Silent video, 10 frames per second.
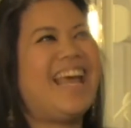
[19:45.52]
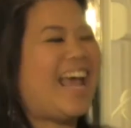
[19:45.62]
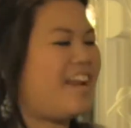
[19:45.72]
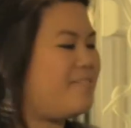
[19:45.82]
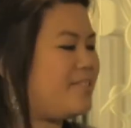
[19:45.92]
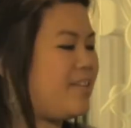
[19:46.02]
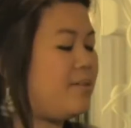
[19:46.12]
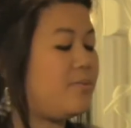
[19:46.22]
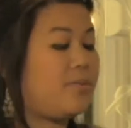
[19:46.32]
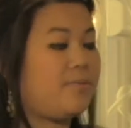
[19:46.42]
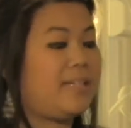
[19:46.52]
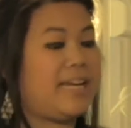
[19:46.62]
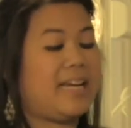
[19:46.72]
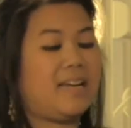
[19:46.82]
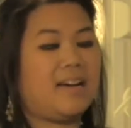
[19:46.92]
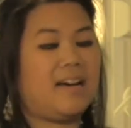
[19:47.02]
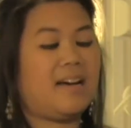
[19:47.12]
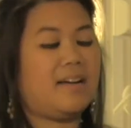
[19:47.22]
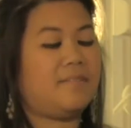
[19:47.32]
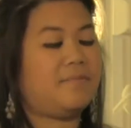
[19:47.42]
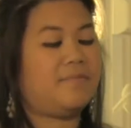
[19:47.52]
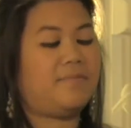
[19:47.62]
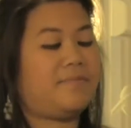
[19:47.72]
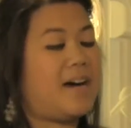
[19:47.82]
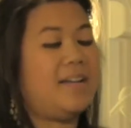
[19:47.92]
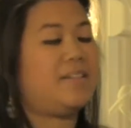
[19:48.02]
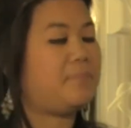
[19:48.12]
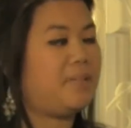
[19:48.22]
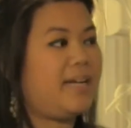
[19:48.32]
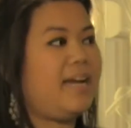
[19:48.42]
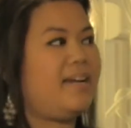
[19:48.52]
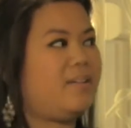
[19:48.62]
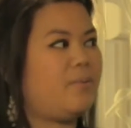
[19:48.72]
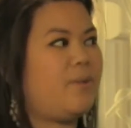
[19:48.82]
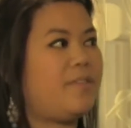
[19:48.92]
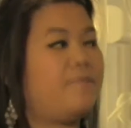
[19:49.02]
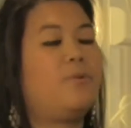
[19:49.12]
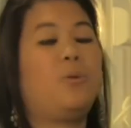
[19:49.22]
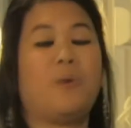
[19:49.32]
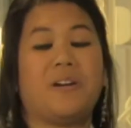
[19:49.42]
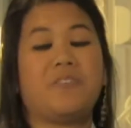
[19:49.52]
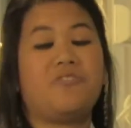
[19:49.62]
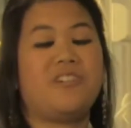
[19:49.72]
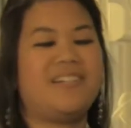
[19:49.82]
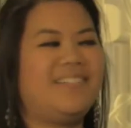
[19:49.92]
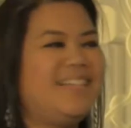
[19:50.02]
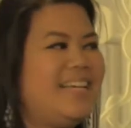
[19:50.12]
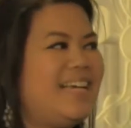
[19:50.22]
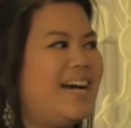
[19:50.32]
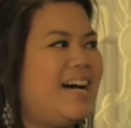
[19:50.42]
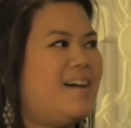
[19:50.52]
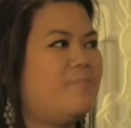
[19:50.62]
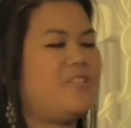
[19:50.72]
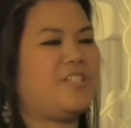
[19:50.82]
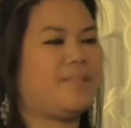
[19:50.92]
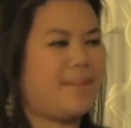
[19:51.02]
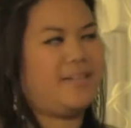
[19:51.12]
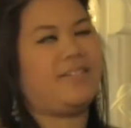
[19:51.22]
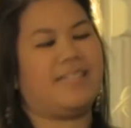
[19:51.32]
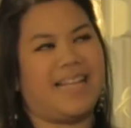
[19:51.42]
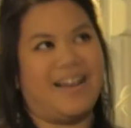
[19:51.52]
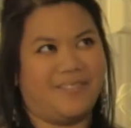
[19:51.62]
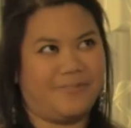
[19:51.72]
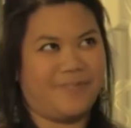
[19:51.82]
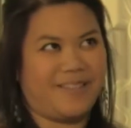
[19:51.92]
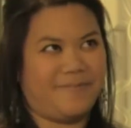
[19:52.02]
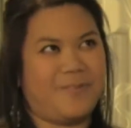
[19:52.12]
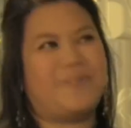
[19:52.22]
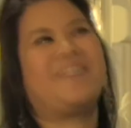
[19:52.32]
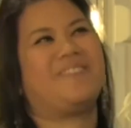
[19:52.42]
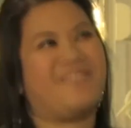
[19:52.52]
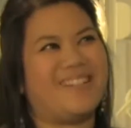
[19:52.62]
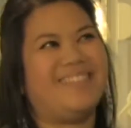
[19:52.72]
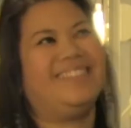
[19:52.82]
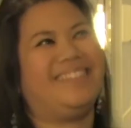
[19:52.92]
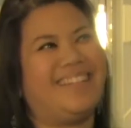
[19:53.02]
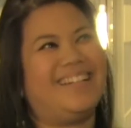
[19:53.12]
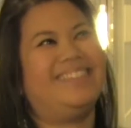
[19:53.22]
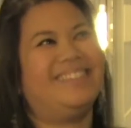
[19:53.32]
And it was really fun to play it with a full orchestra, which it's meant to sound with a full orchestra. Yeah.